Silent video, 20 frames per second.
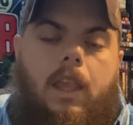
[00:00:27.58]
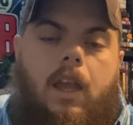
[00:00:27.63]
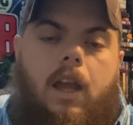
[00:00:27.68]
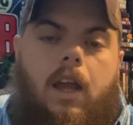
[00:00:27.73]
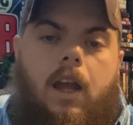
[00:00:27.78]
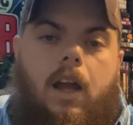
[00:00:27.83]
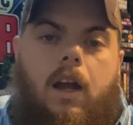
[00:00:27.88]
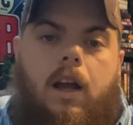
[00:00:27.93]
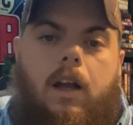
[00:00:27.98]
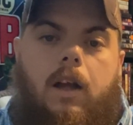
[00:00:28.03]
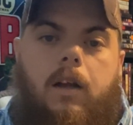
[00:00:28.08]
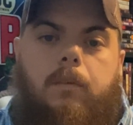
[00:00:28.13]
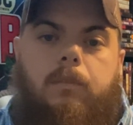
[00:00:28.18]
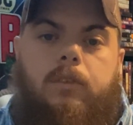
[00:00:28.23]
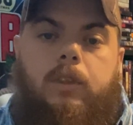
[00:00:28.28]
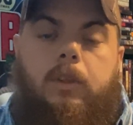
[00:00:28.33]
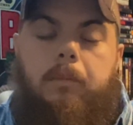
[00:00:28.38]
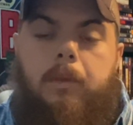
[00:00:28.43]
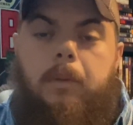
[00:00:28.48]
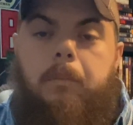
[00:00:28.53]

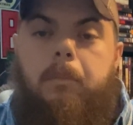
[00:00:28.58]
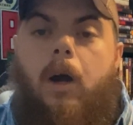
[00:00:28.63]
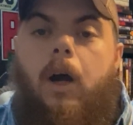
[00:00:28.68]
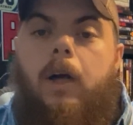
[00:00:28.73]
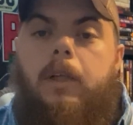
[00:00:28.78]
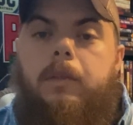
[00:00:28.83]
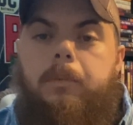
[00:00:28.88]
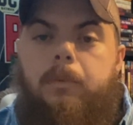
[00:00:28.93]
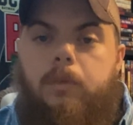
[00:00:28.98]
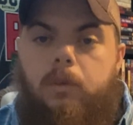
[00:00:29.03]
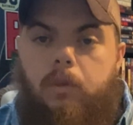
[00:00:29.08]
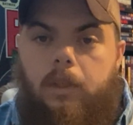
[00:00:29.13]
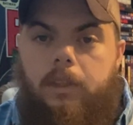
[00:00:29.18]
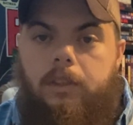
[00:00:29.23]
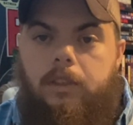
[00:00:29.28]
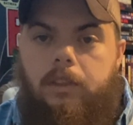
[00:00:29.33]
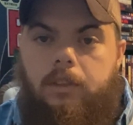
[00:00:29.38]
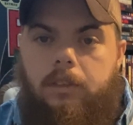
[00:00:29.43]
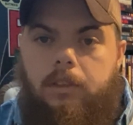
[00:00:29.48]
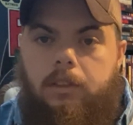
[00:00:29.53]
some impossible
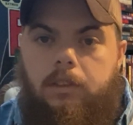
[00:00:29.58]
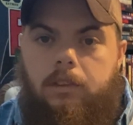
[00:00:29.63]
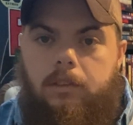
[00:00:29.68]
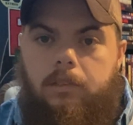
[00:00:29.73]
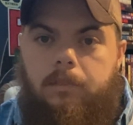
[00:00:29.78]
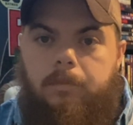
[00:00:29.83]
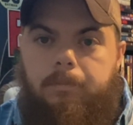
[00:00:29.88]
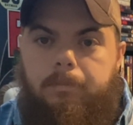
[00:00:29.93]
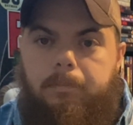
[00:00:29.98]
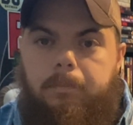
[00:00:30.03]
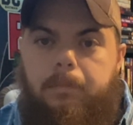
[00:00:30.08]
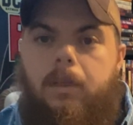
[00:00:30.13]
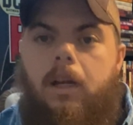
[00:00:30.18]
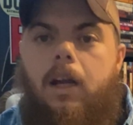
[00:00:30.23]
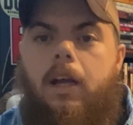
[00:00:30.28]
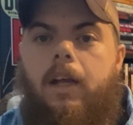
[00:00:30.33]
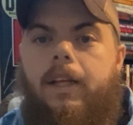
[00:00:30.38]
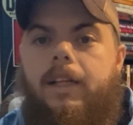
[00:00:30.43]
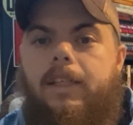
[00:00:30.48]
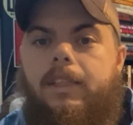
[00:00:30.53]
questions,
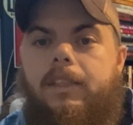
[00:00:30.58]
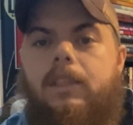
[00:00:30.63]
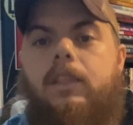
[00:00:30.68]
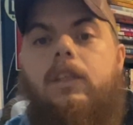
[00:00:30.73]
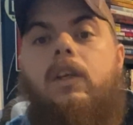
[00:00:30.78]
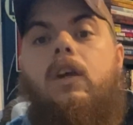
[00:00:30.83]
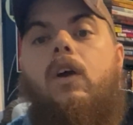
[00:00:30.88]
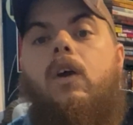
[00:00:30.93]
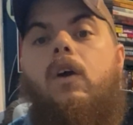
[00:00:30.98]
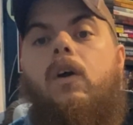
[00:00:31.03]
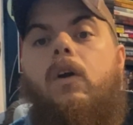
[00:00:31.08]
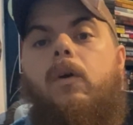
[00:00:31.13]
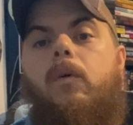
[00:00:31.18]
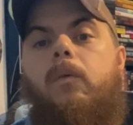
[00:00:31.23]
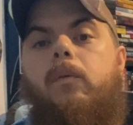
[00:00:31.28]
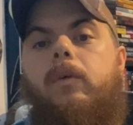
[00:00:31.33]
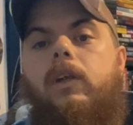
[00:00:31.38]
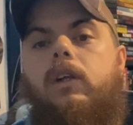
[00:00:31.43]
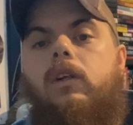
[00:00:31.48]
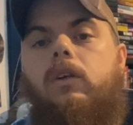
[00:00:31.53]
but
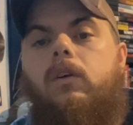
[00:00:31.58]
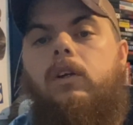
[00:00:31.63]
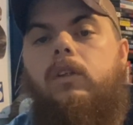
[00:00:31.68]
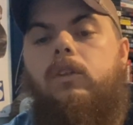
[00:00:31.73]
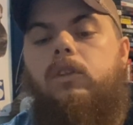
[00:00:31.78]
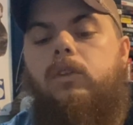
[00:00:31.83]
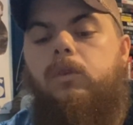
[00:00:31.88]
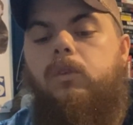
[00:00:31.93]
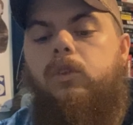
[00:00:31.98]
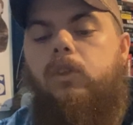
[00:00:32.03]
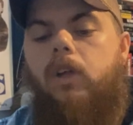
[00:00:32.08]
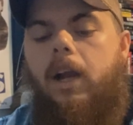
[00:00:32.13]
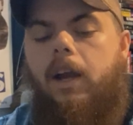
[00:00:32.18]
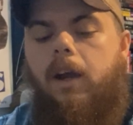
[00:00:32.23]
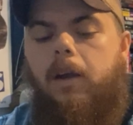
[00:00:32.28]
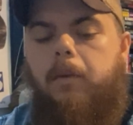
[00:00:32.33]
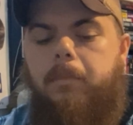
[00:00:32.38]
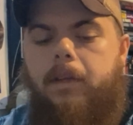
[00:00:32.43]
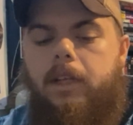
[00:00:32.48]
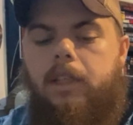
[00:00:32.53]
we are going to try
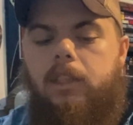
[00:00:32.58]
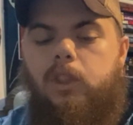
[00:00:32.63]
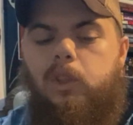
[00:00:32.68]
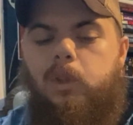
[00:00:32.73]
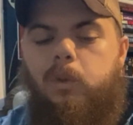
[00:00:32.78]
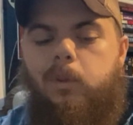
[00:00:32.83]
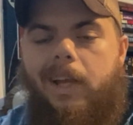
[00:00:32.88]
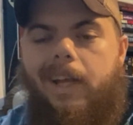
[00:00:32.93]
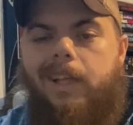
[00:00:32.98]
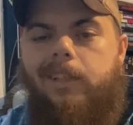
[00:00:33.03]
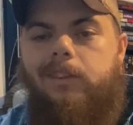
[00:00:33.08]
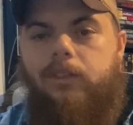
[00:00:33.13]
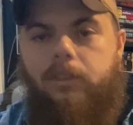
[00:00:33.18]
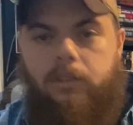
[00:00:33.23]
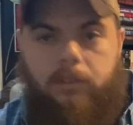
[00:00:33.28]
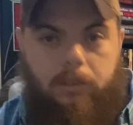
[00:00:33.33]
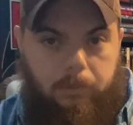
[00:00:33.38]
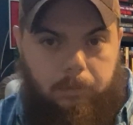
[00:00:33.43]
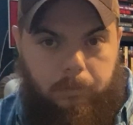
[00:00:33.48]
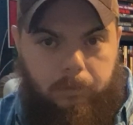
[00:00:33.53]
our best to answer
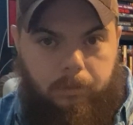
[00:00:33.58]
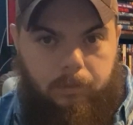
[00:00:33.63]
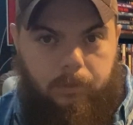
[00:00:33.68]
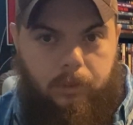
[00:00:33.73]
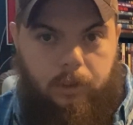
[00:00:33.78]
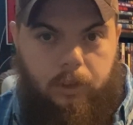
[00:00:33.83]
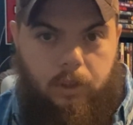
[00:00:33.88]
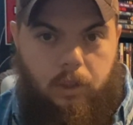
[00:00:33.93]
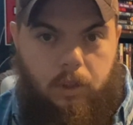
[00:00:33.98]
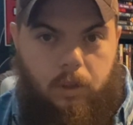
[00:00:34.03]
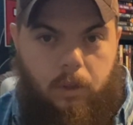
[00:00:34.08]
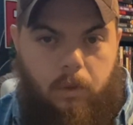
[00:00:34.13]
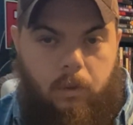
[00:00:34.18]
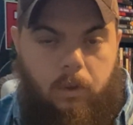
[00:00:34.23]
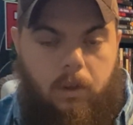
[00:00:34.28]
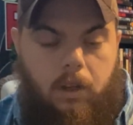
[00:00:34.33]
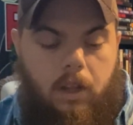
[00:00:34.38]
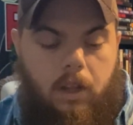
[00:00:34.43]
them. So